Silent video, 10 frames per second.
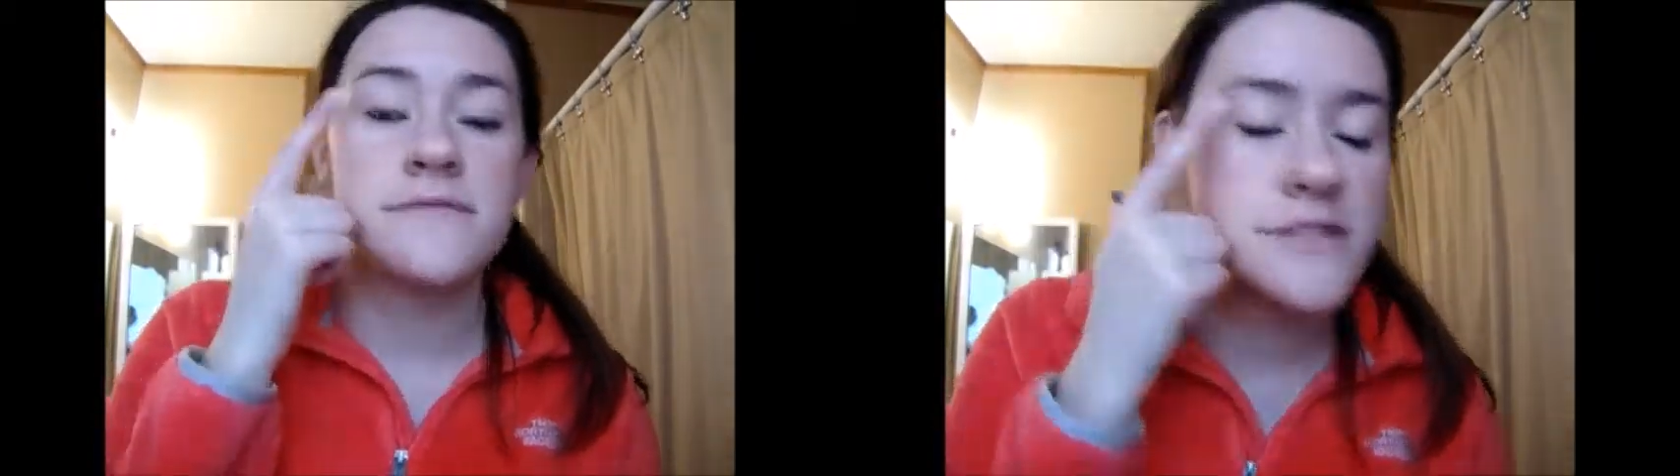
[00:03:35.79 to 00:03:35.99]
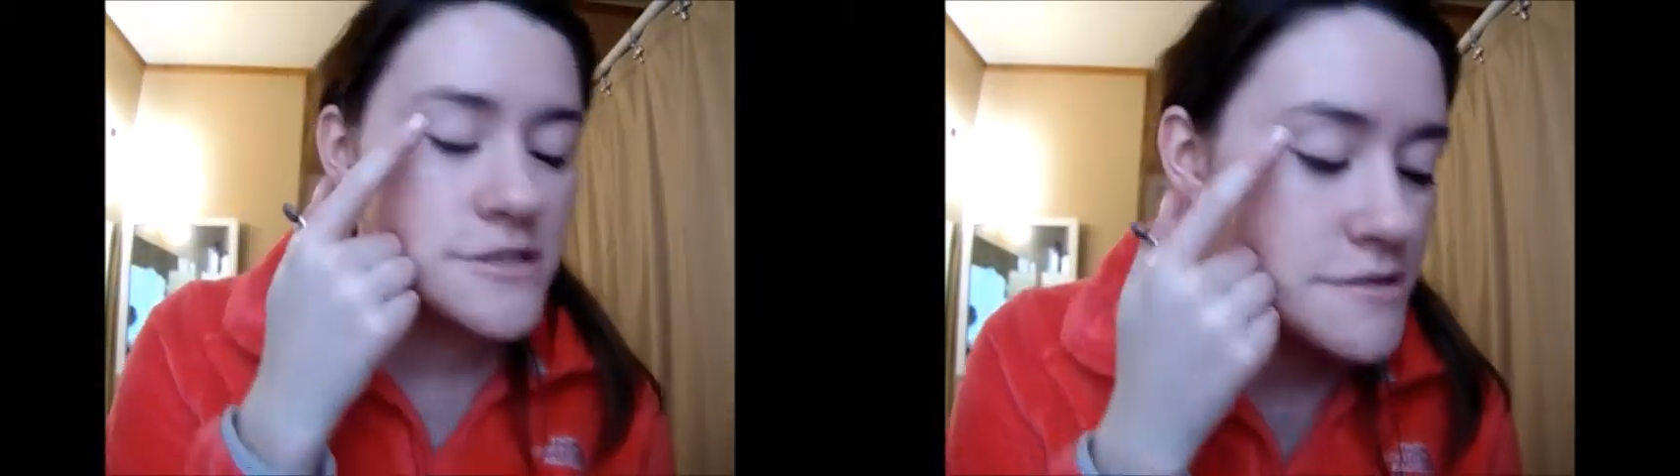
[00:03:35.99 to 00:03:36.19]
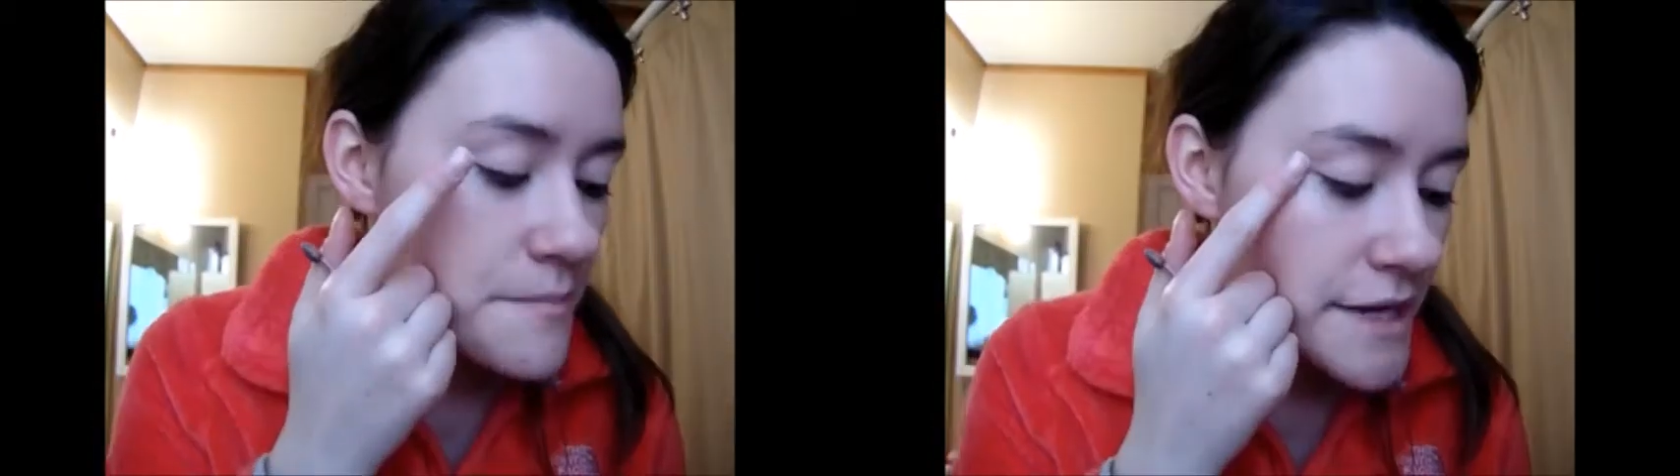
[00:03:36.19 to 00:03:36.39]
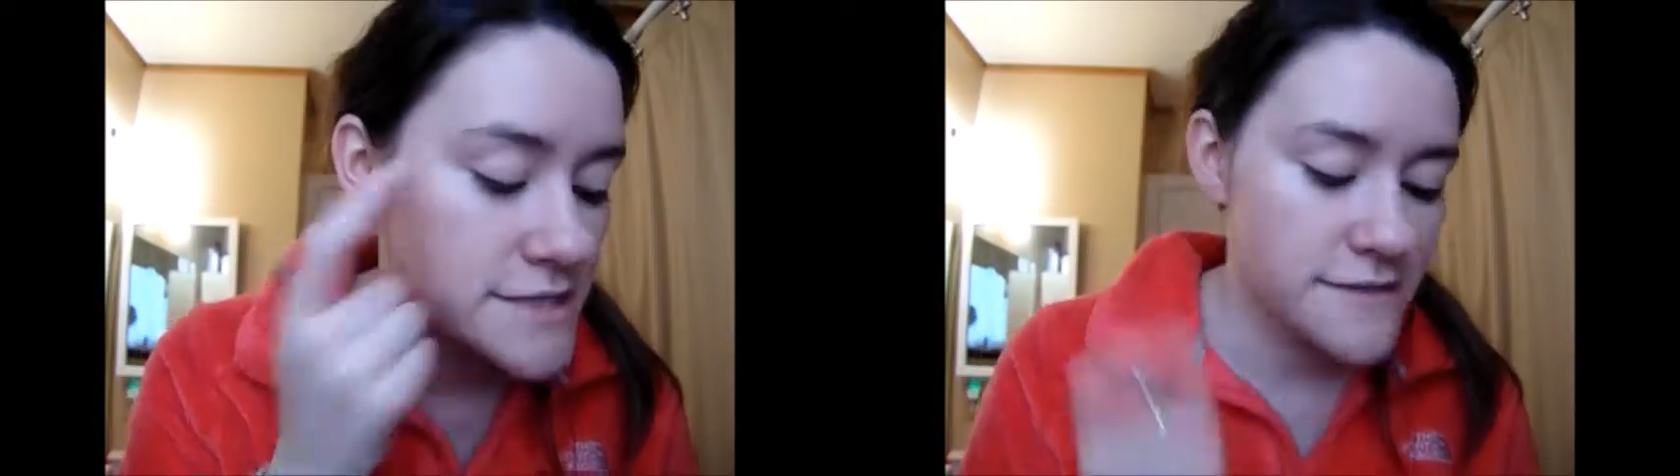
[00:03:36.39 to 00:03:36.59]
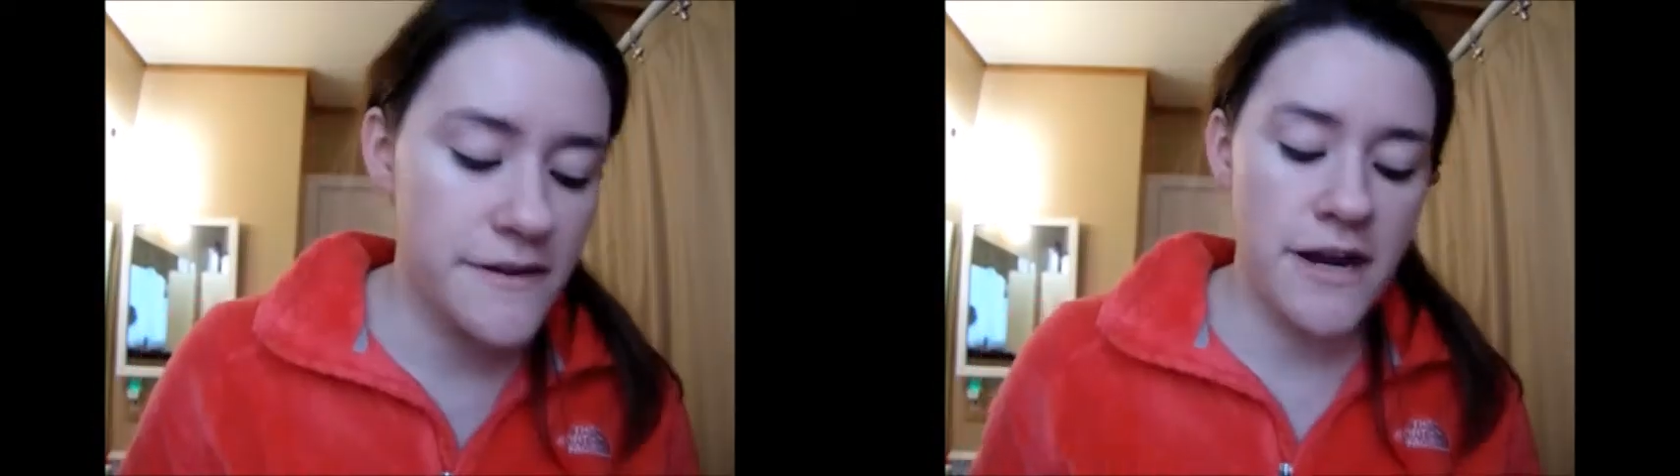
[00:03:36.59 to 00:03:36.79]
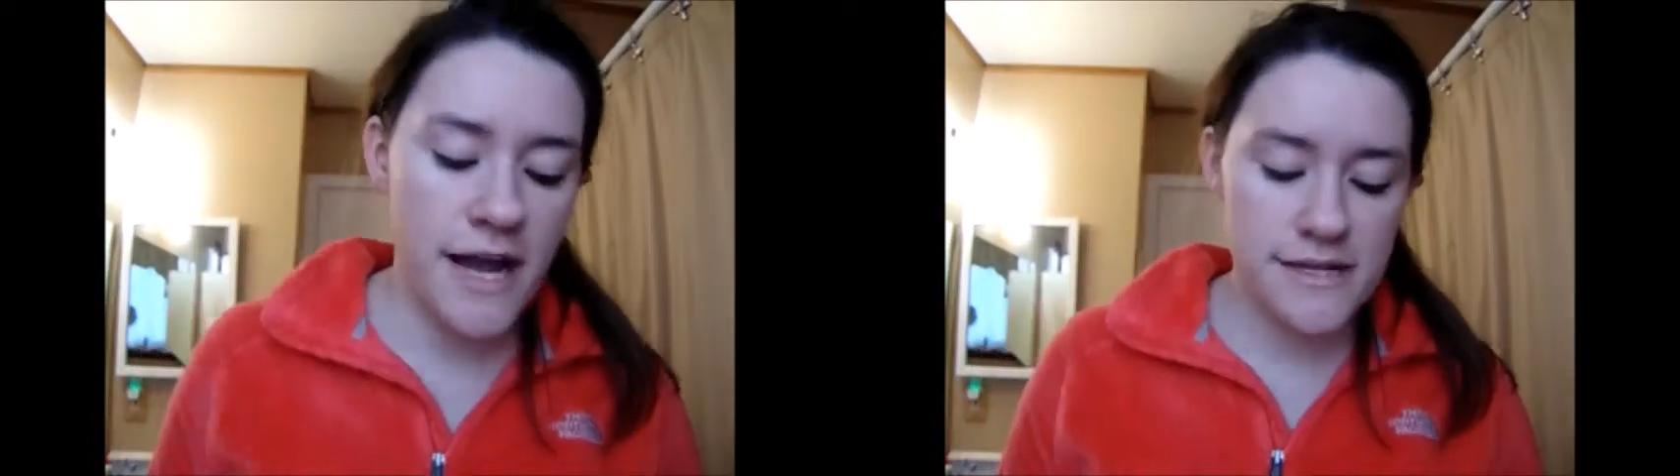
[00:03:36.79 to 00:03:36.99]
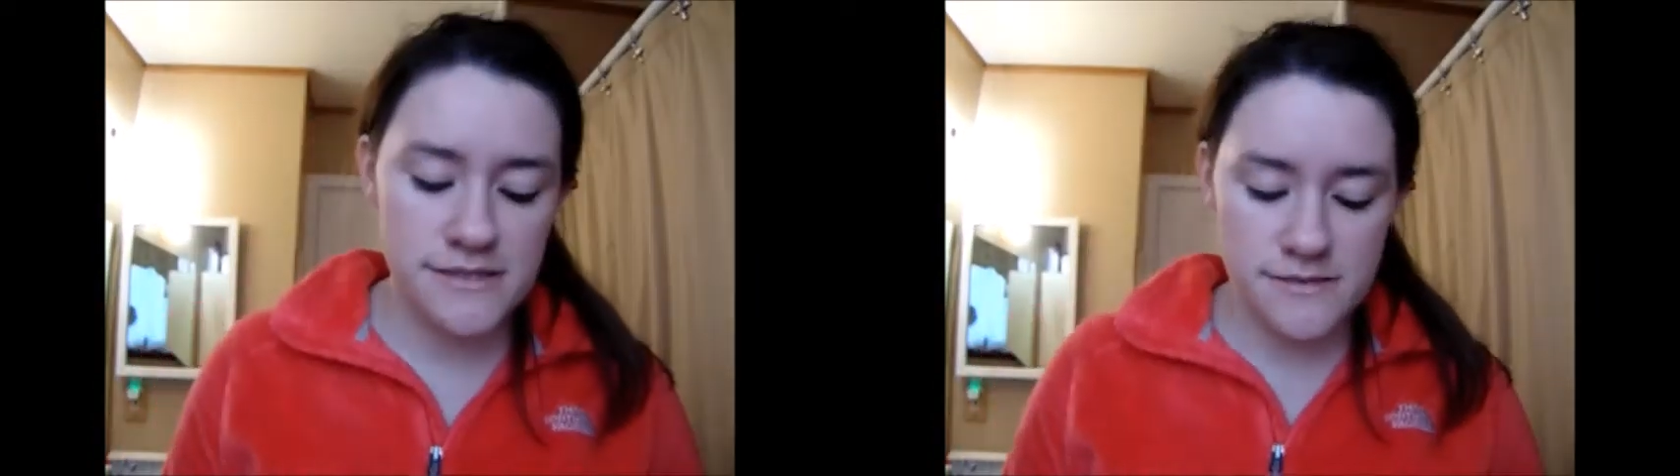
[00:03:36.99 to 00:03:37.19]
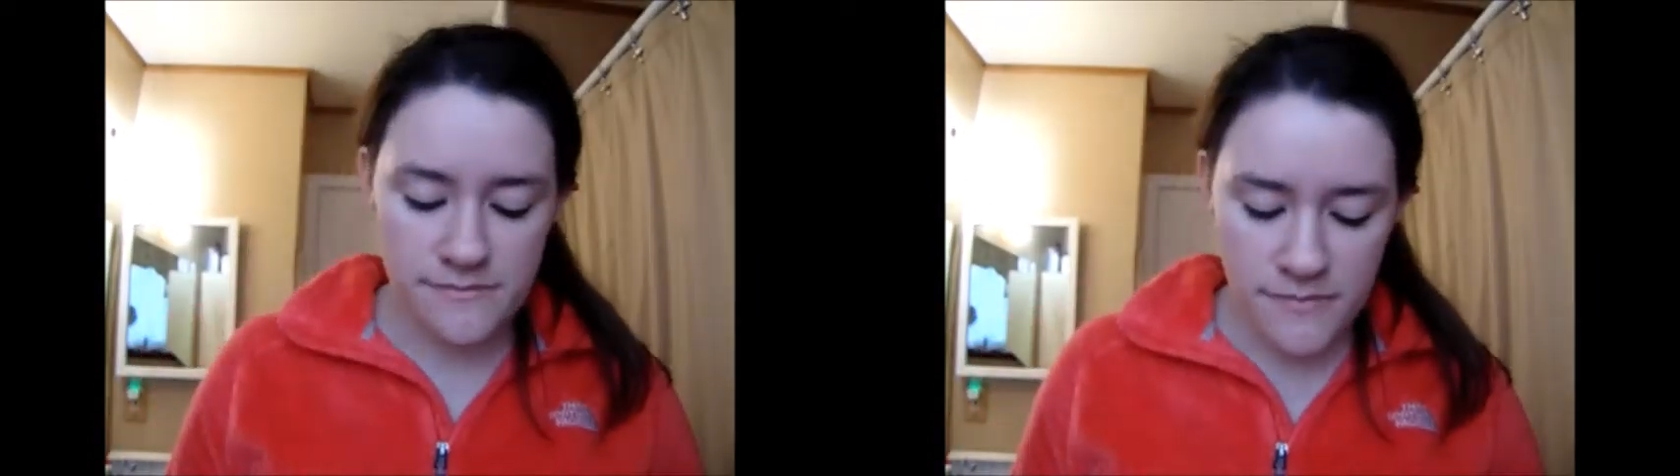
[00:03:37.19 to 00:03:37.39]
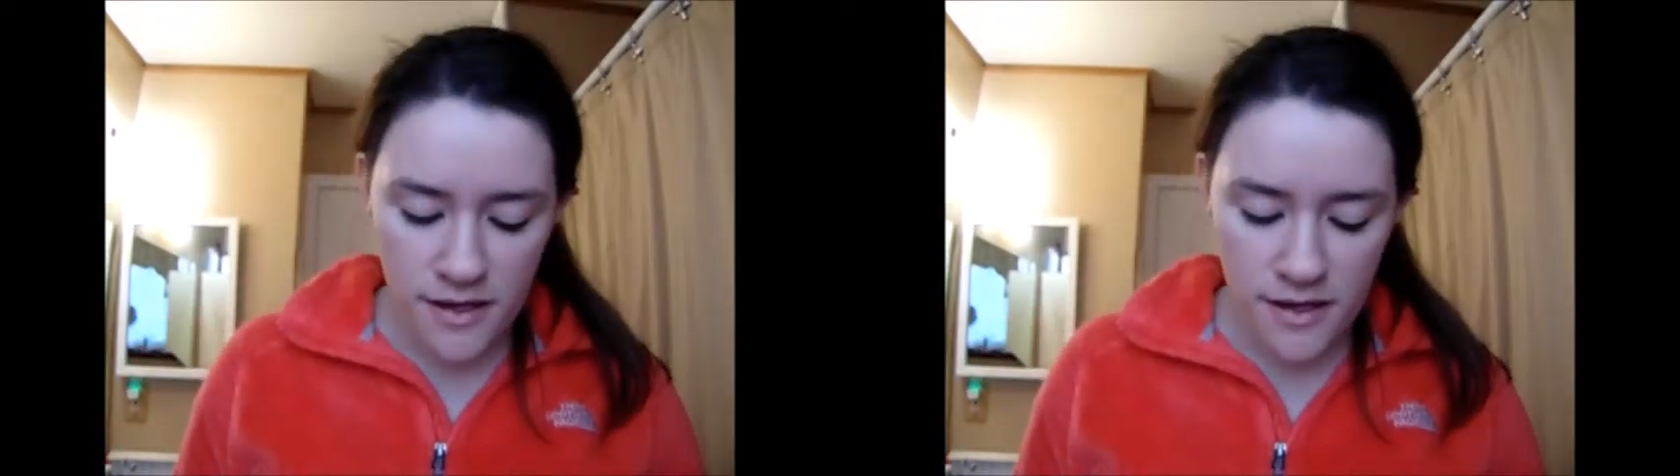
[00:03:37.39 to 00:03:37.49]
We're going to do the base of our eyes.